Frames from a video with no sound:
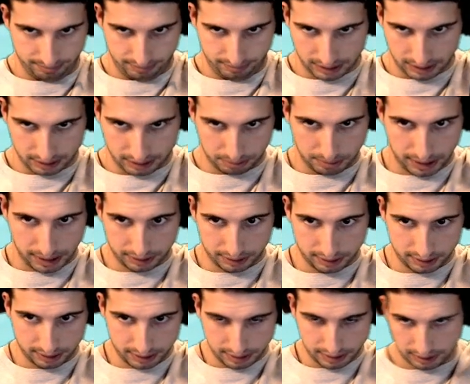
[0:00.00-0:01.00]
Doesn't matter.
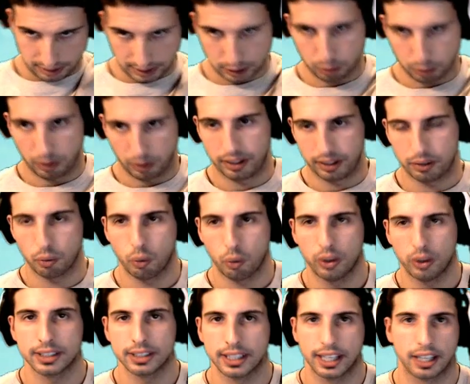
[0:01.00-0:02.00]
That's one
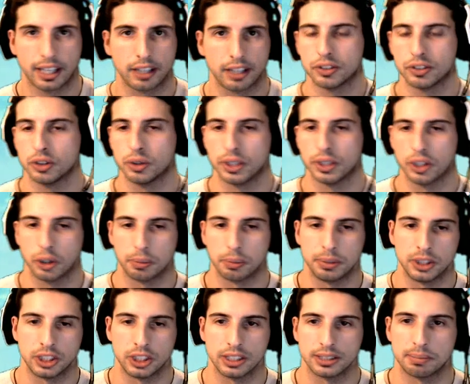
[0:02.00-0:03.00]
one thing I love to do in
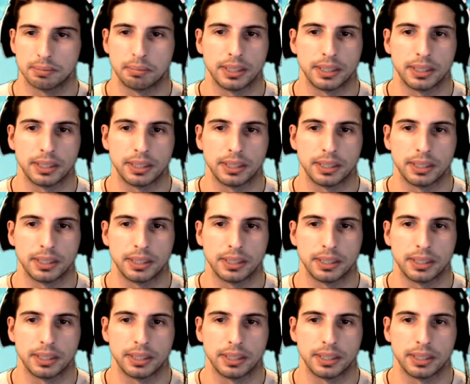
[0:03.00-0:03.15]
RPGs.